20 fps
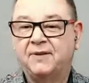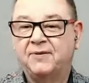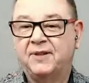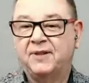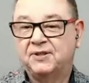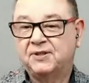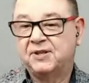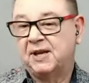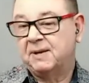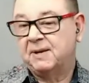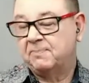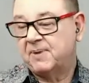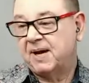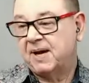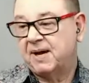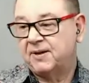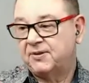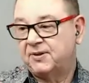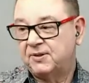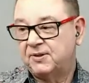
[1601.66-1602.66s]
same
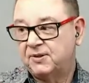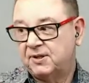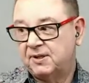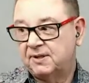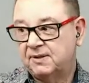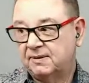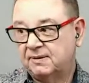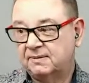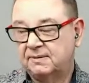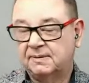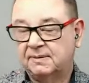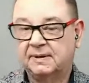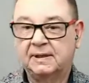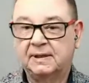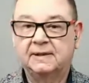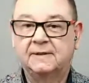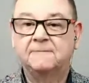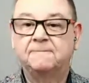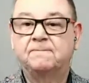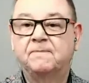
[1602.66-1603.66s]
path as you,
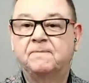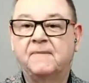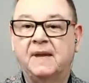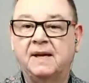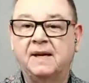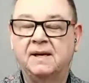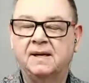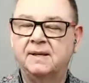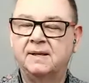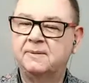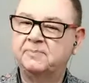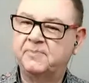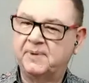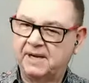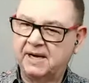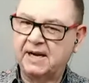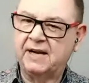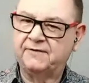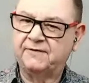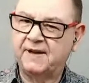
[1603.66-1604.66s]
but
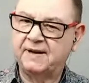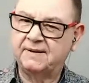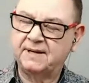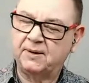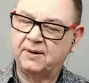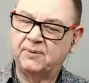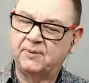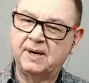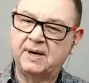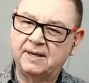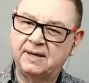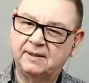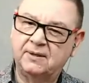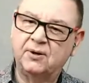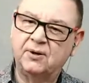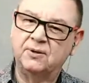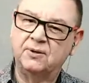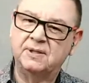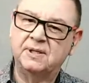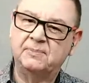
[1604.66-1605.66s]
I found it when I
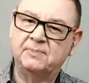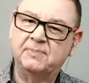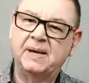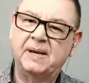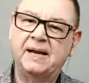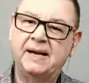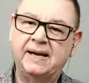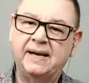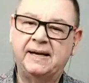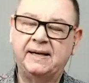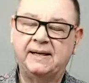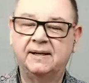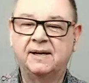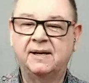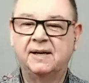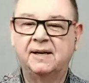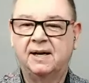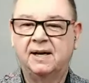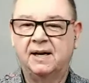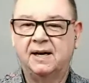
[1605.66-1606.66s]
contemplating
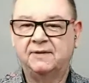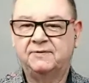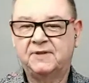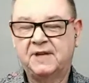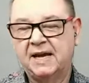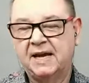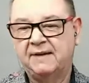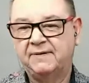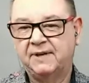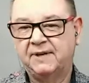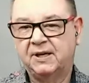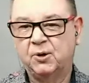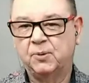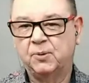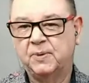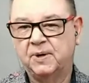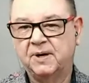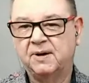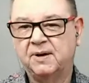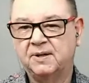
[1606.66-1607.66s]
after having
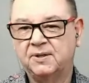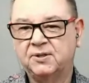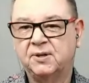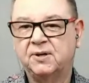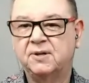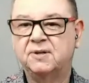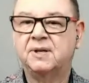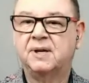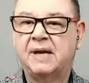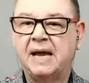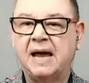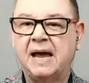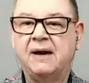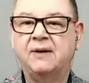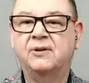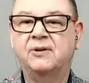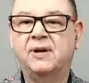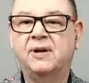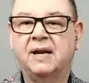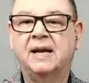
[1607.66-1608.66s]
open heart surgery. How
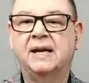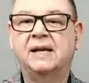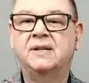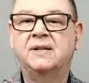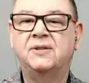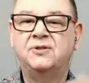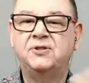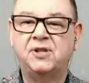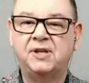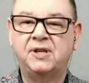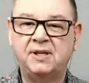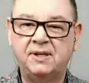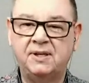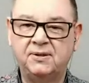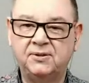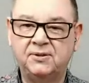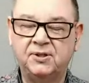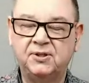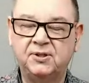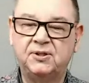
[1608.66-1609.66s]
can I continue to